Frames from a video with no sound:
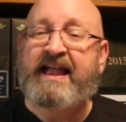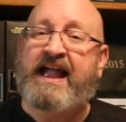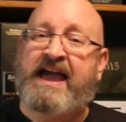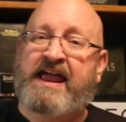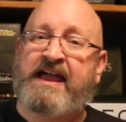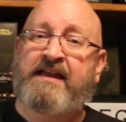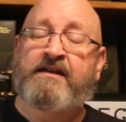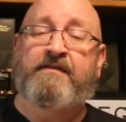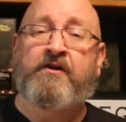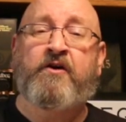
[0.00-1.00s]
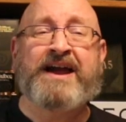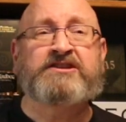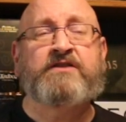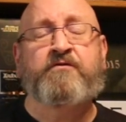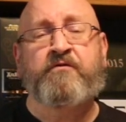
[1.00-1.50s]
and they're
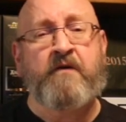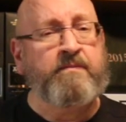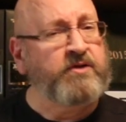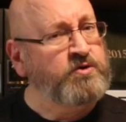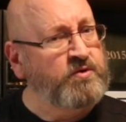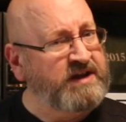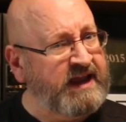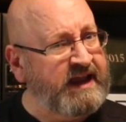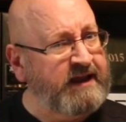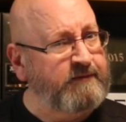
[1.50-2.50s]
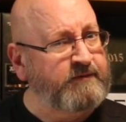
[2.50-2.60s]
actually from the UK.